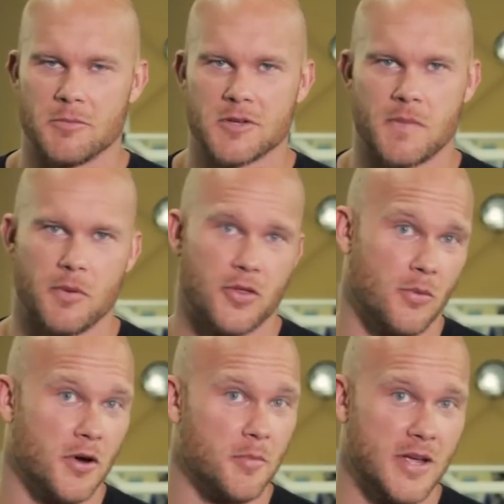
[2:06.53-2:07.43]
Most people don't
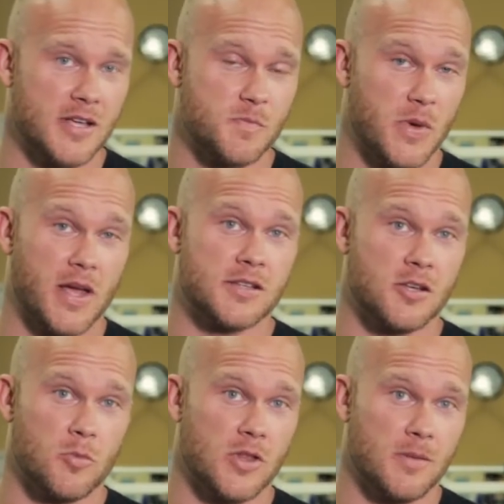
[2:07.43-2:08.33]
want to be as big as
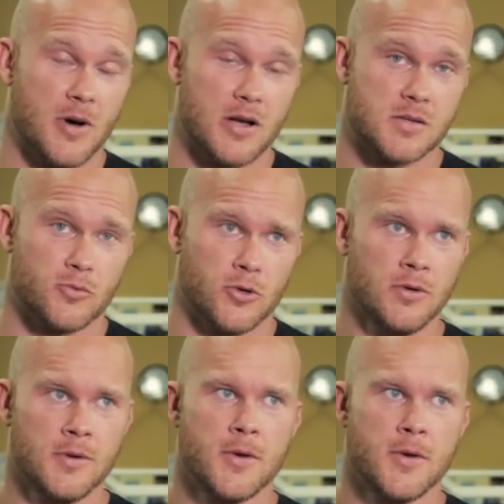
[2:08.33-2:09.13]
humanly possible.